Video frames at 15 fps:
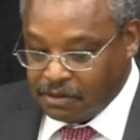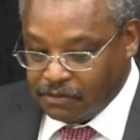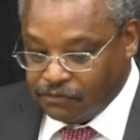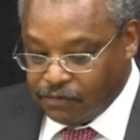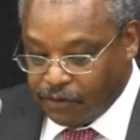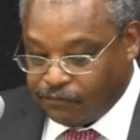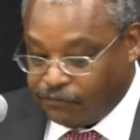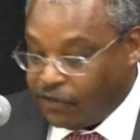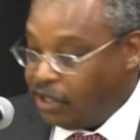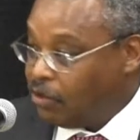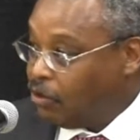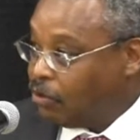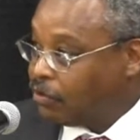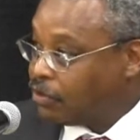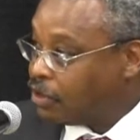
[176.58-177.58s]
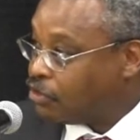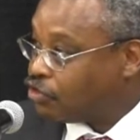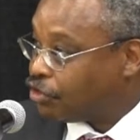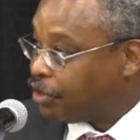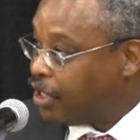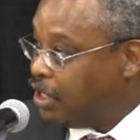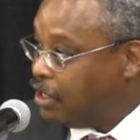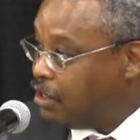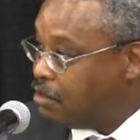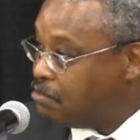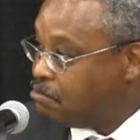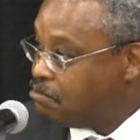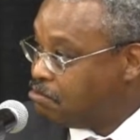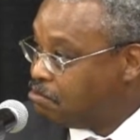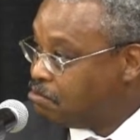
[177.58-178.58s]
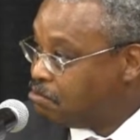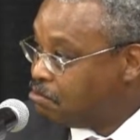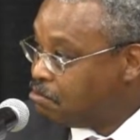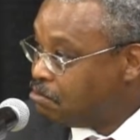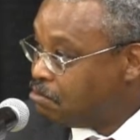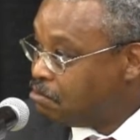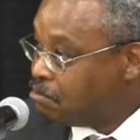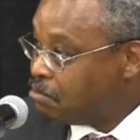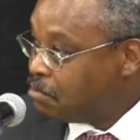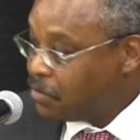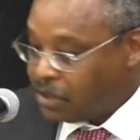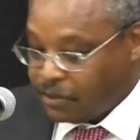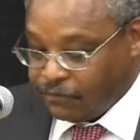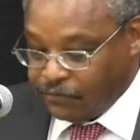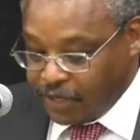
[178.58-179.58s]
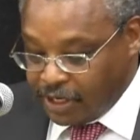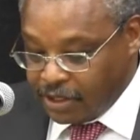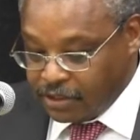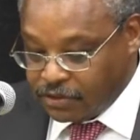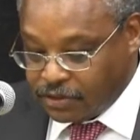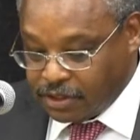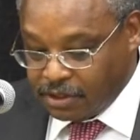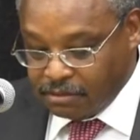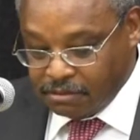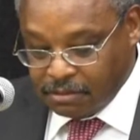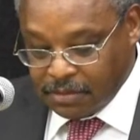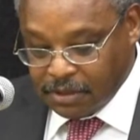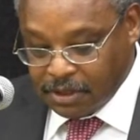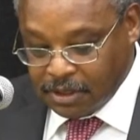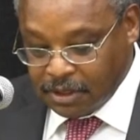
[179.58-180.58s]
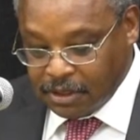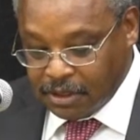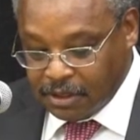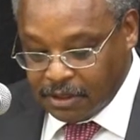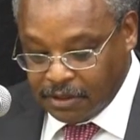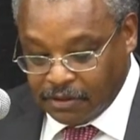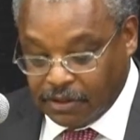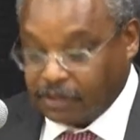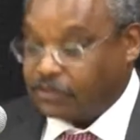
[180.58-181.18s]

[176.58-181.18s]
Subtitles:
fulfilled the dream, the vision, the